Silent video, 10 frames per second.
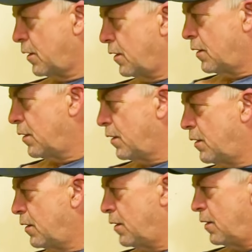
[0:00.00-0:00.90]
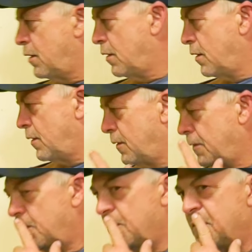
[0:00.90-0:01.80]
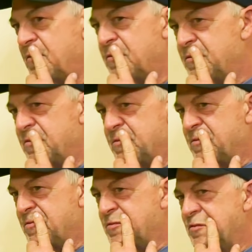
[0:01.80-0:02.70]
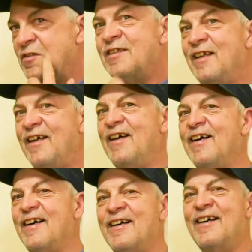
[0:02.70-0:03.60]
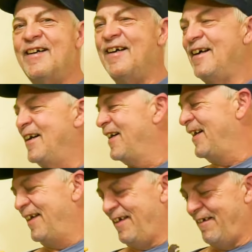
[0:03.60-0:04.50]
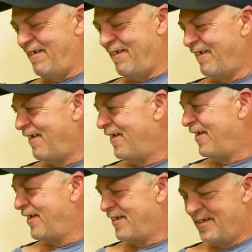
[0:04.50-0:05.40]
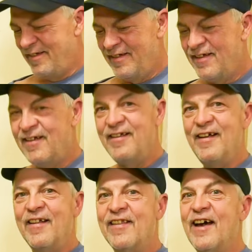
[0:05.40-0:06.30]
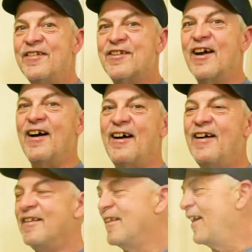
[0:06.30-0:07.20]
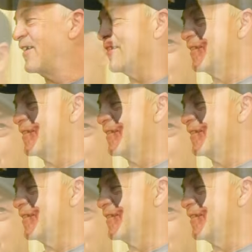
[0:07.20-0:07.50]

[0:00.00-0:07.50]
And Billy, Billy's the candy eater. Yeah. I'm gonna, I'm gonna definitely taste them. This yeah, is a thanks, coffee Scott. crisp. Thanks,